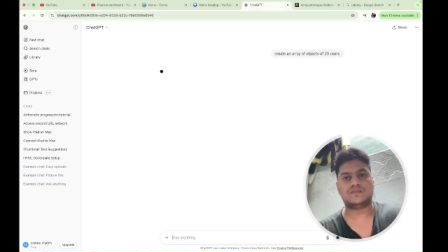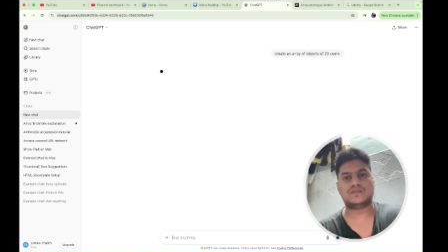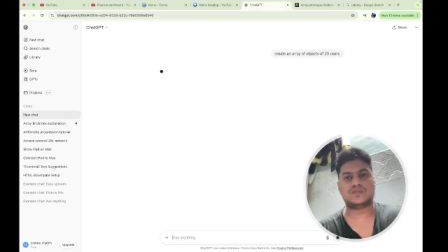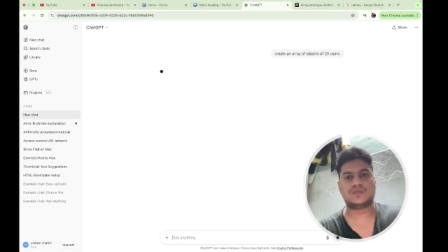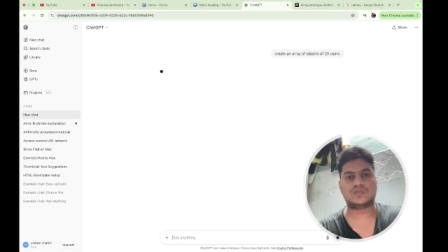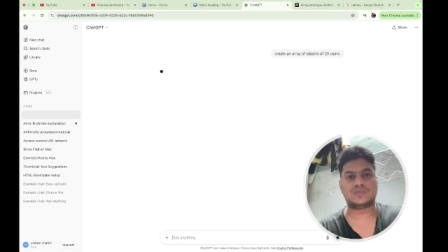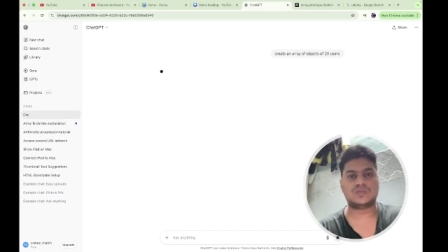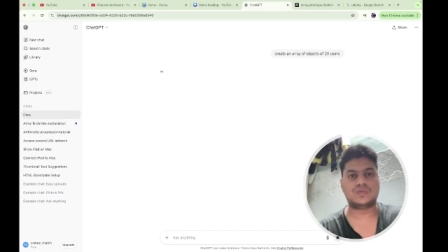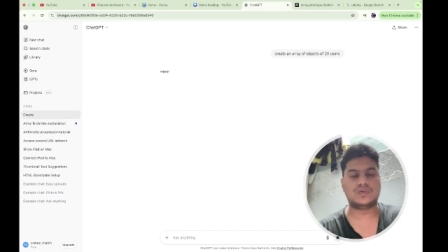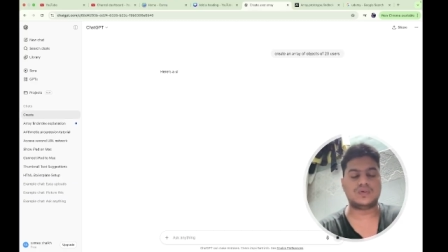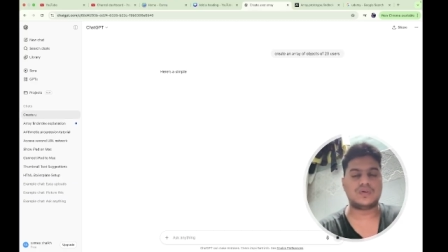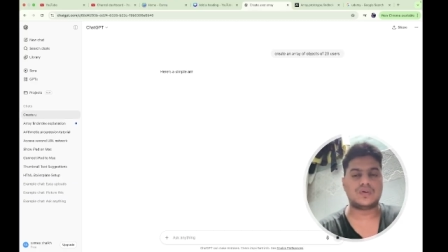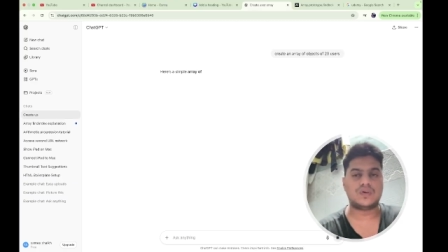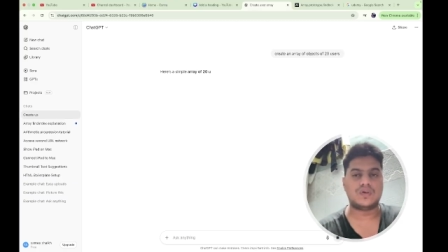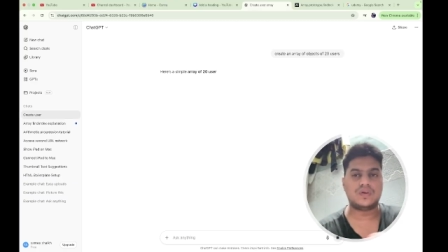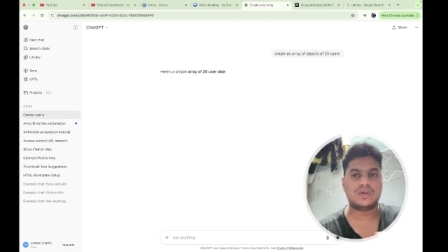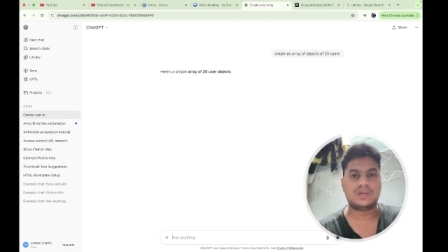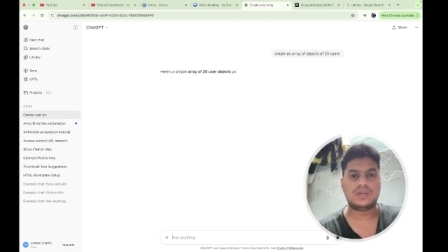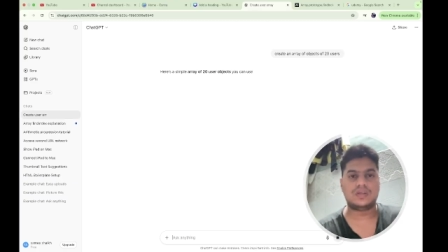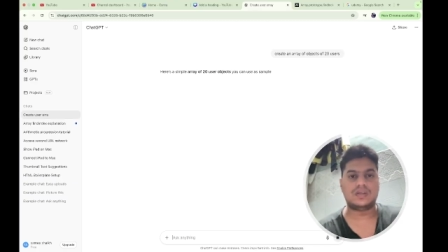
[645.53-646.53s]
So
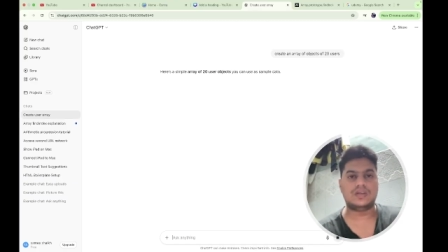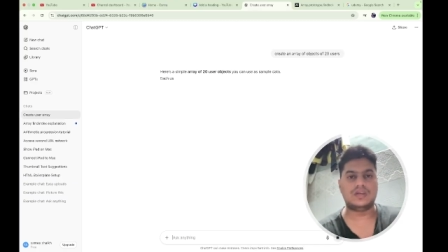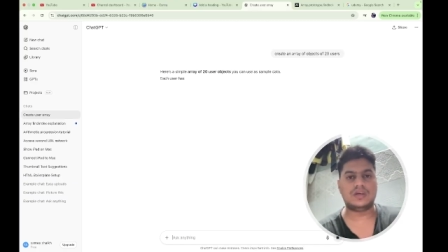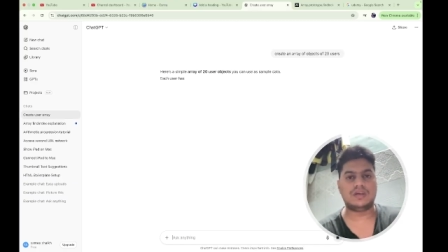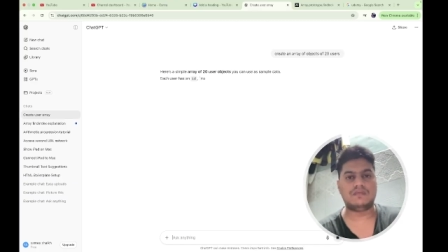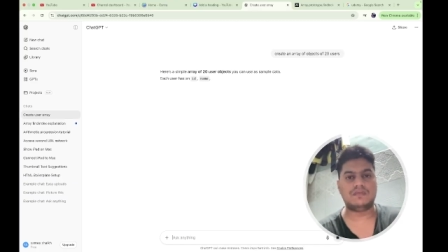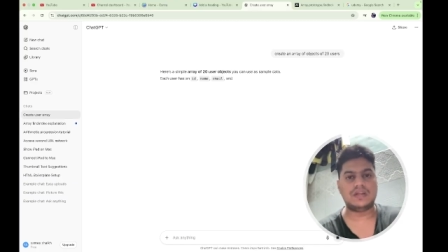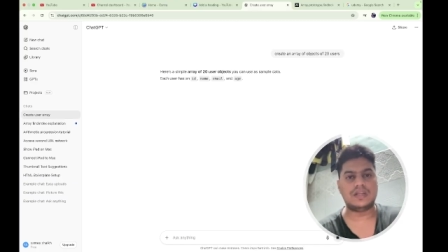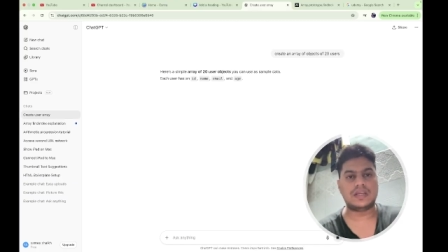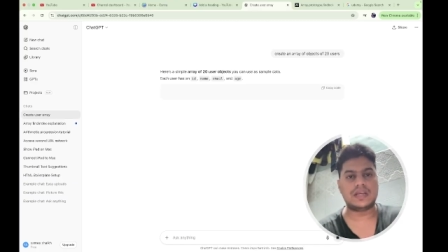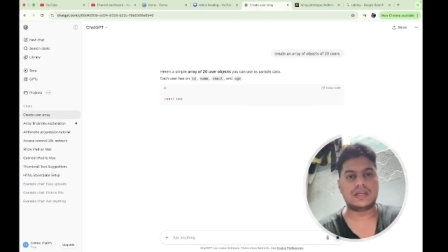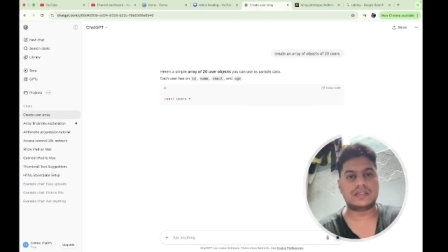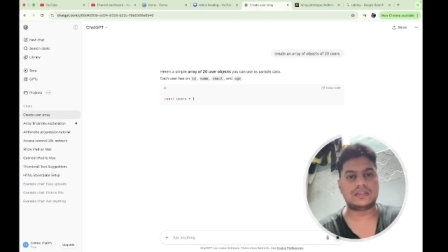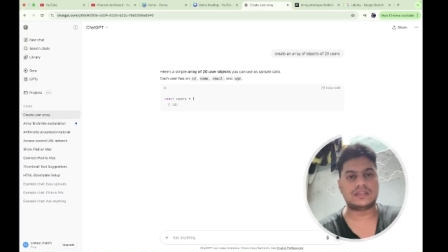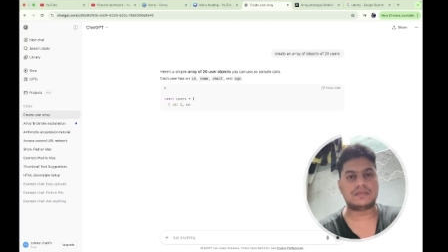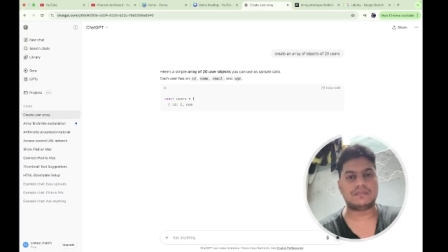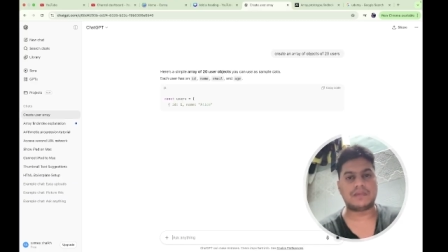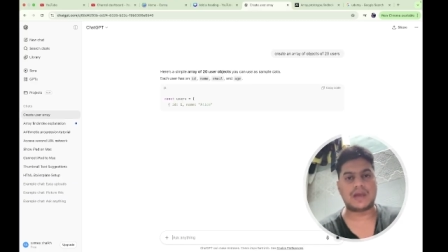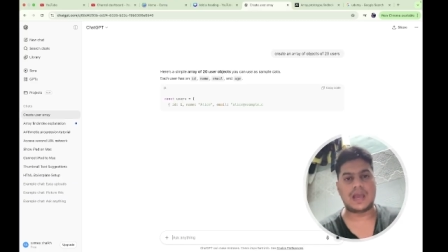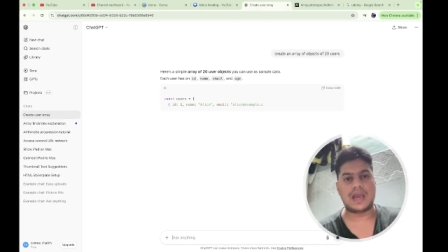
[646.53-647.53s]
here we'll get
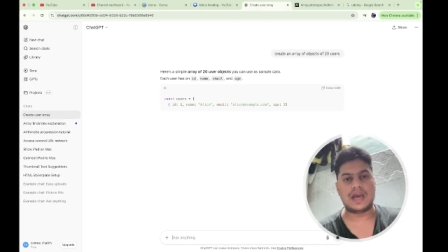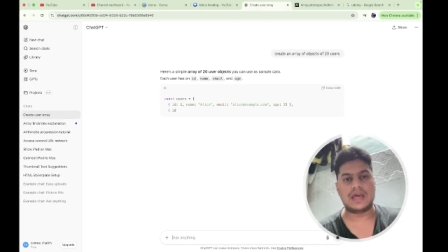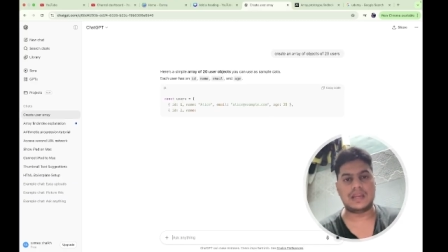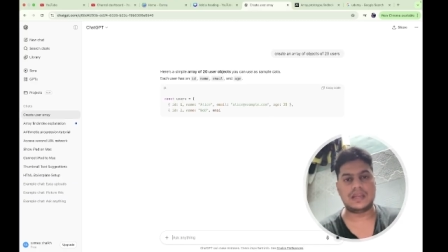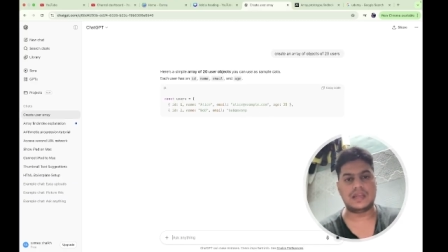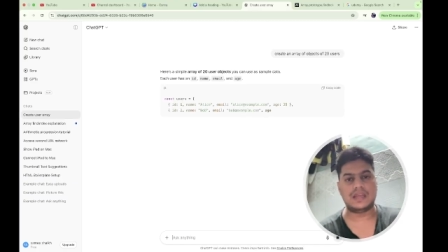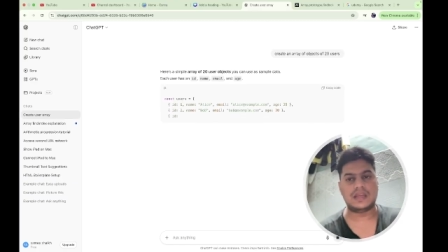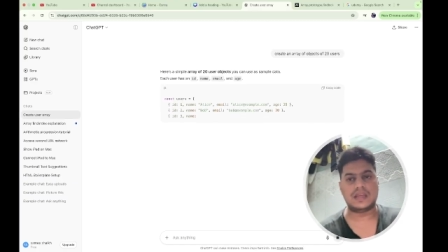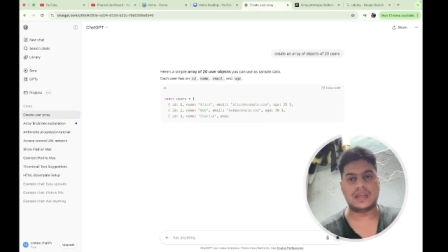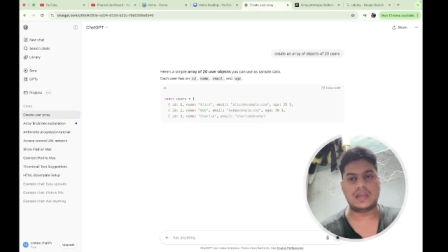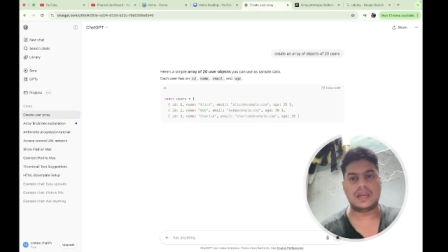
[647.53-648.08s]
some array